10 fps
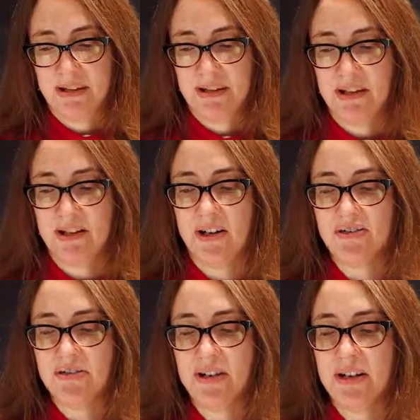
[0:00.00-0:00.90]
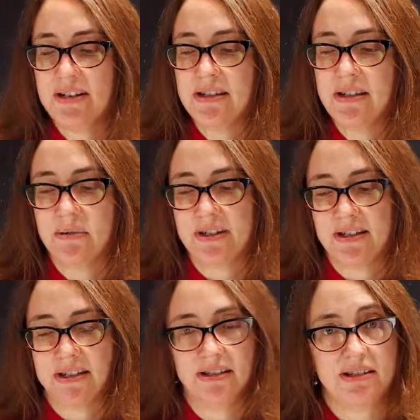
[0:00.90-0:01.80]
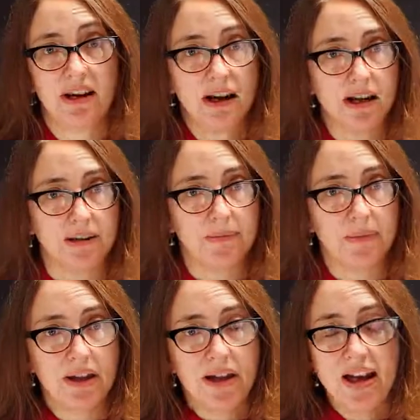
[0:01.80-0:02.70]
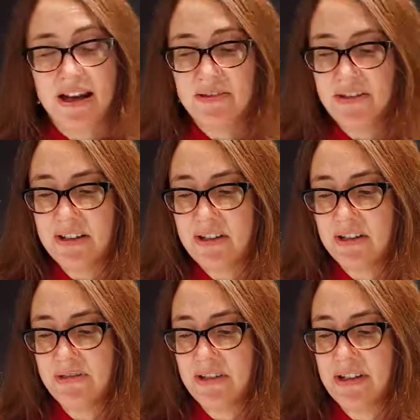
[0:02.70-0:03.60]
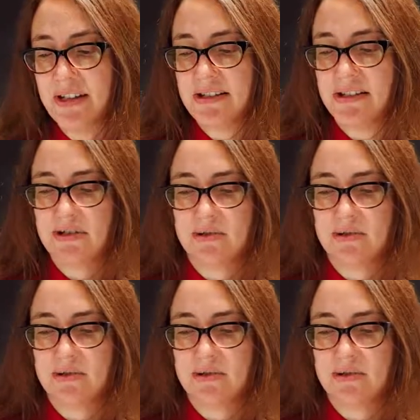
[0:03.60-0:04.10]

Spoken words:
They offer a sequence in time, and Witkover takes this